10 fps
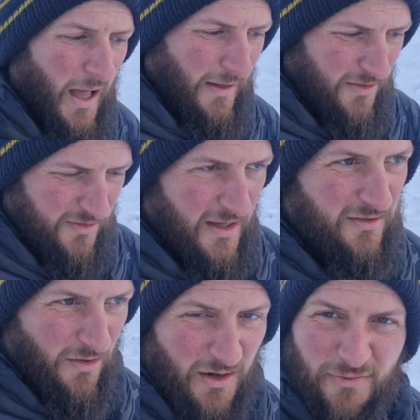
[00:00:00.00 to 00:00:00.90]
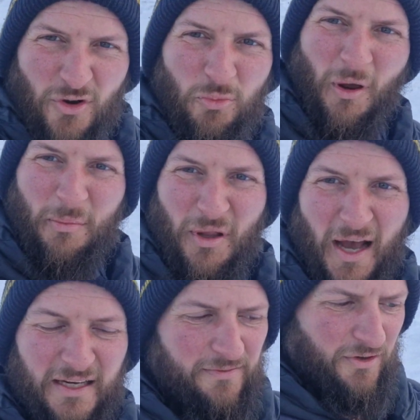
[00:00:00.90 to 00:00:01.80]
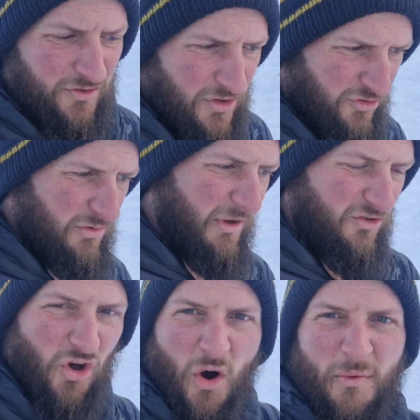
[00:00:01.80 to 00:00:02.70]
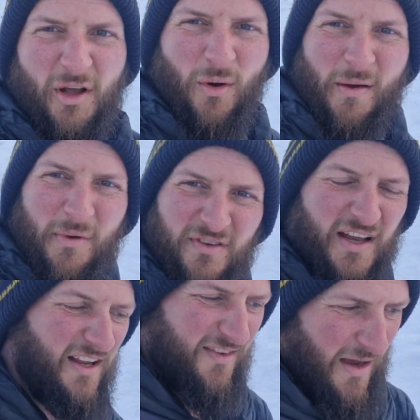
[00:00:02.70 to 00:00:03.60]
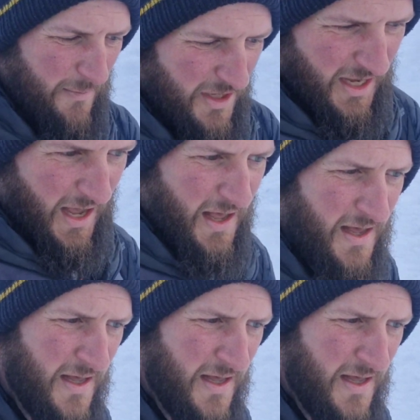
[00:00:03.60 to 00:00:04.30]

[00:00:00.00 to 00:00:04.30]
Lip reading: As I said, there's already a few people ahead of us, so the summit's normally quite busy any time of year.